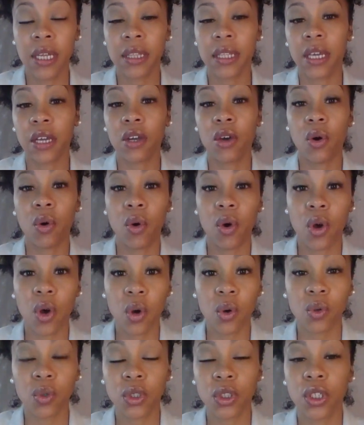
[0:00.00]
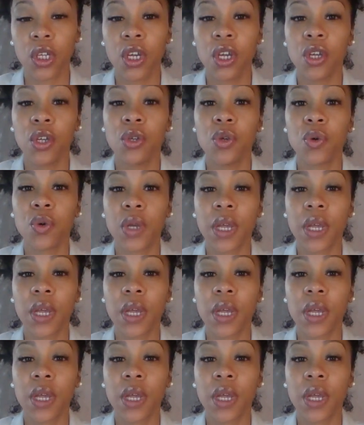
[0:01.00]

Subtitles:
they go ghost, you